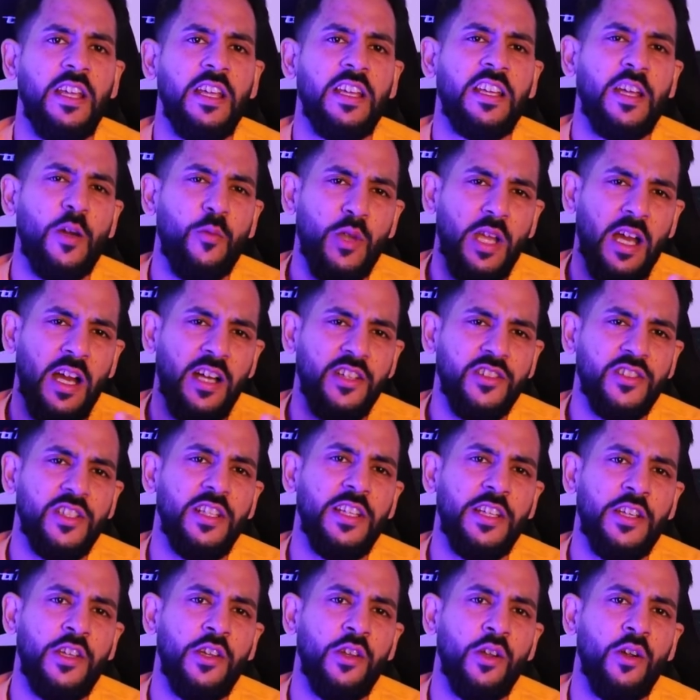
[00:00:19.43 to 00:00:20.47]
Can we
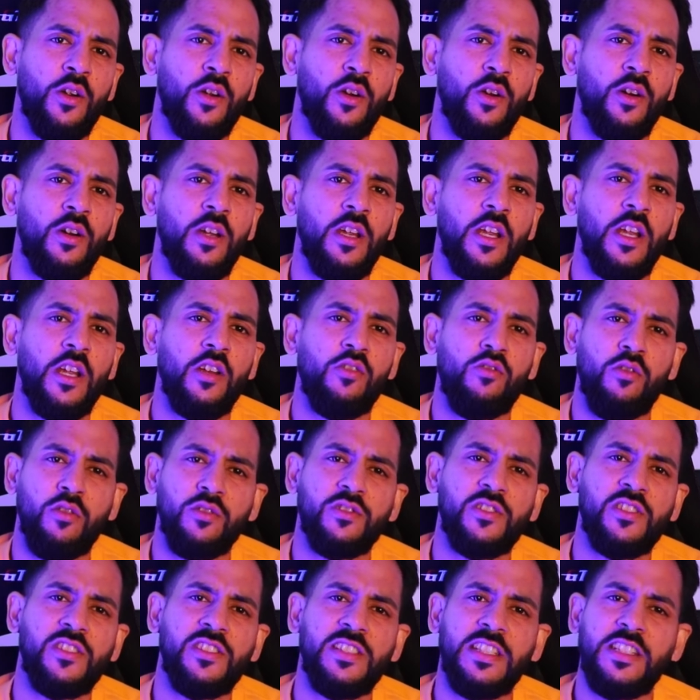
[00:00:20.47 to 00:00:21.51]
actually cure
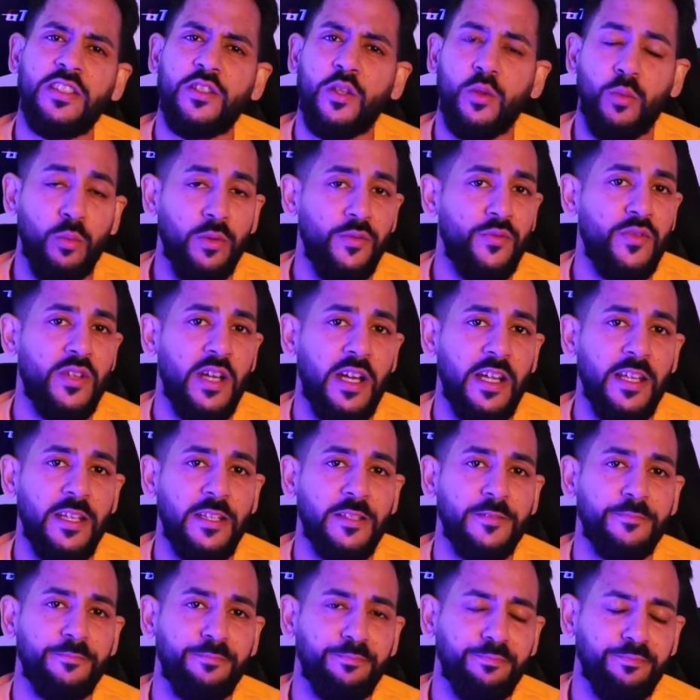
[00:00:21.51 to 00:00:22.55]
Crohn's disease with
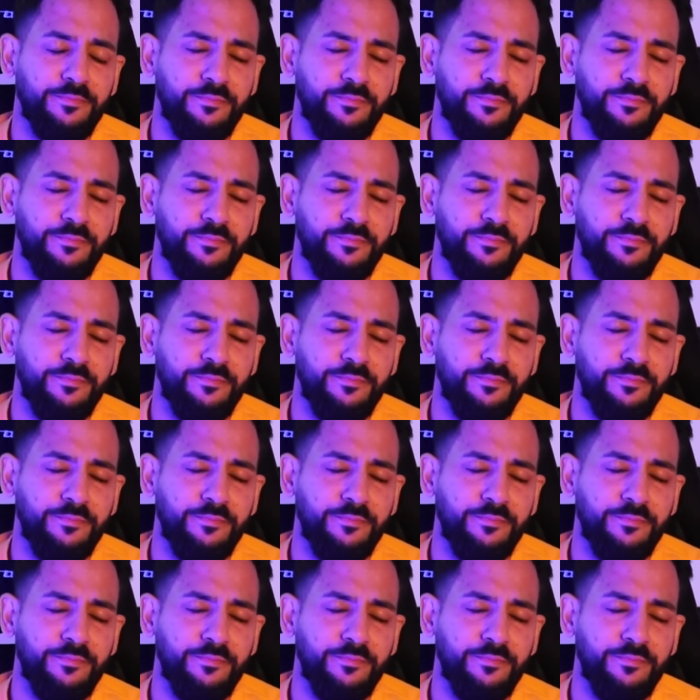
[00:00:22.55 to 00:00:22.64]
diet?